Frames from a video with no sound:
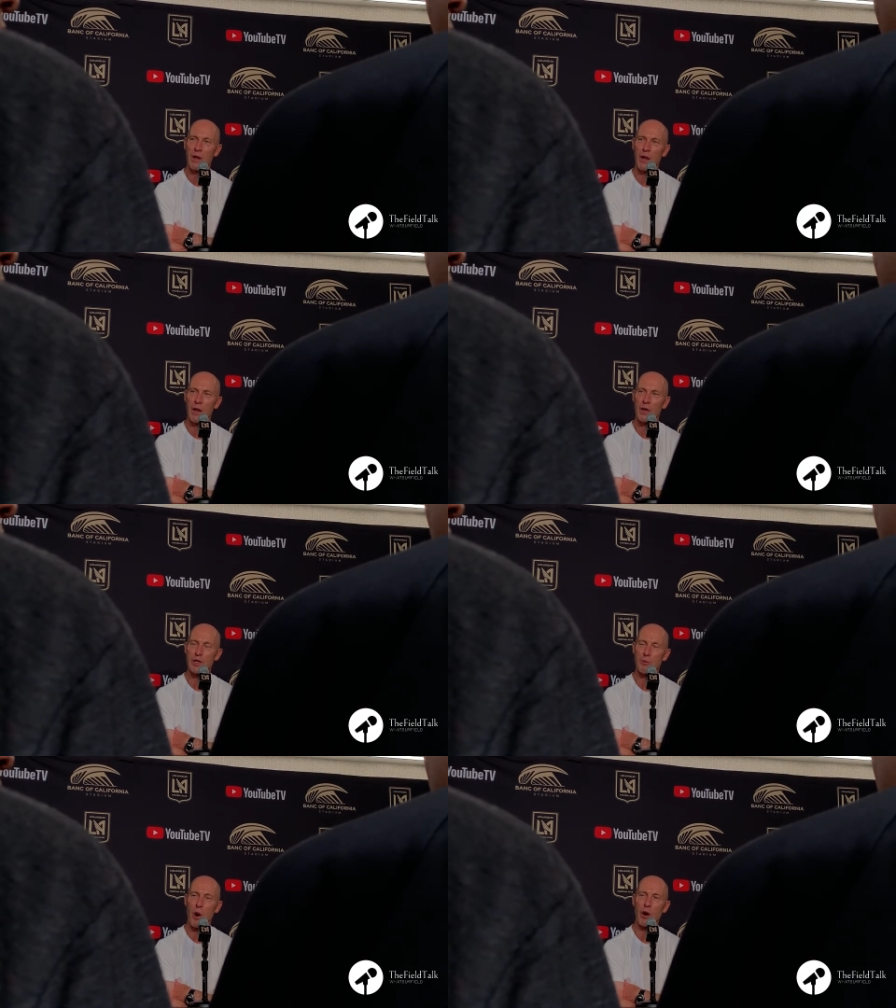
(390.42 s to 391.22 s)
uh,
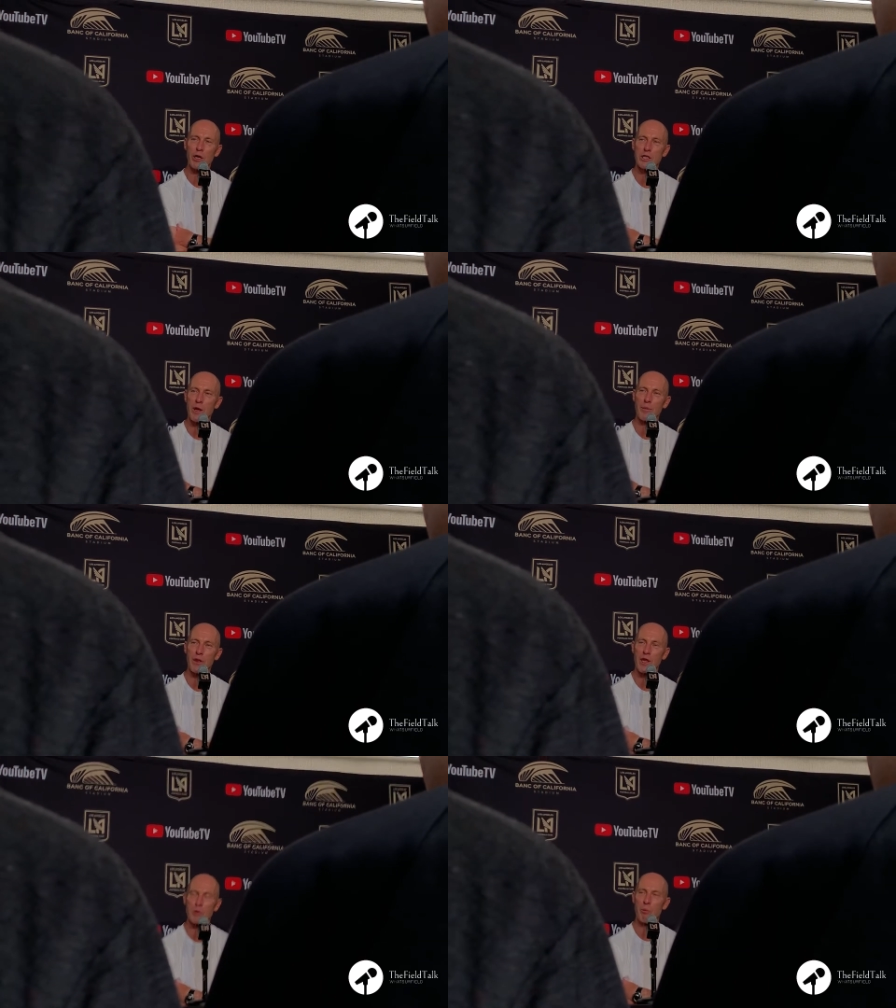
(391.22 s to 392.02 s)
is part of
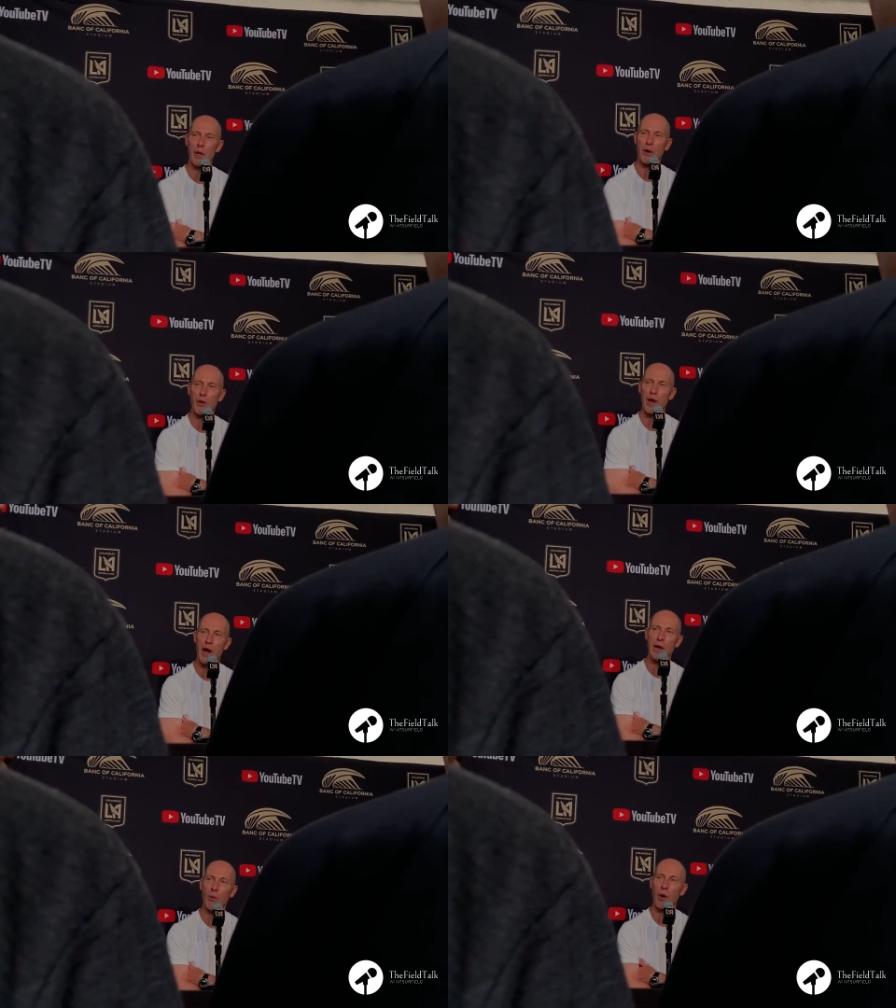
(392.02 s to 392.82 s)
something that's bigger
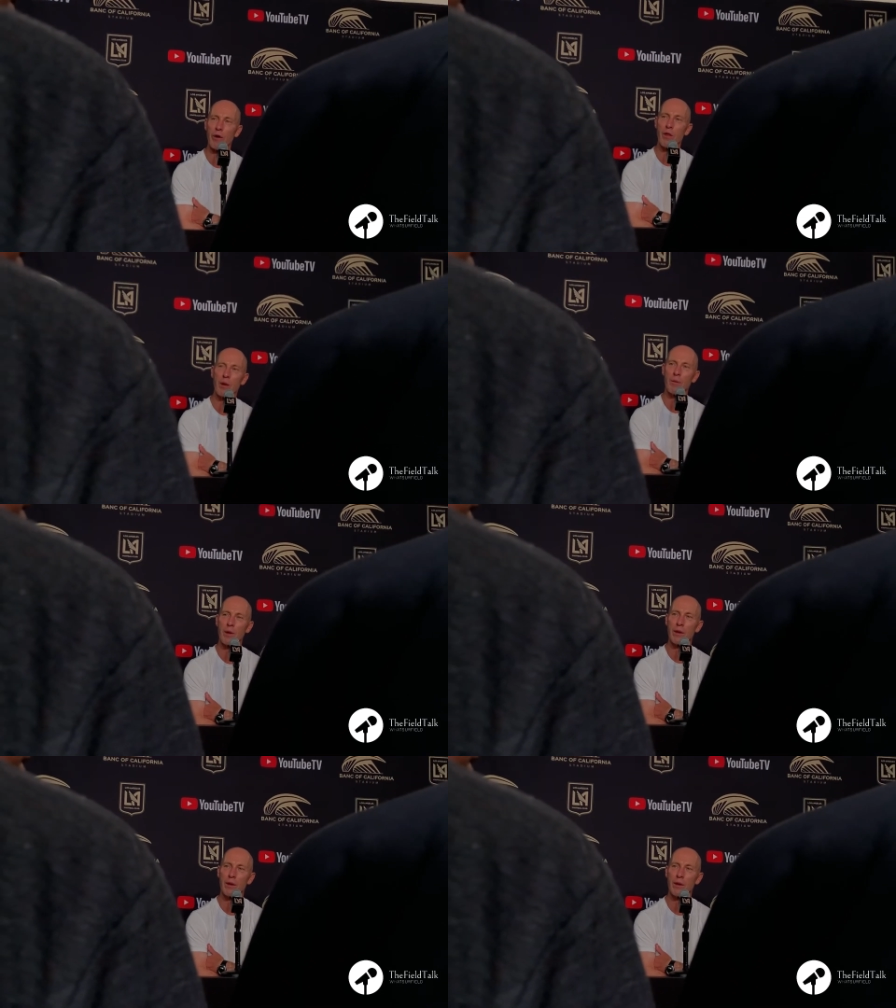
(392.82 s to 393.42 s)
than any one of them.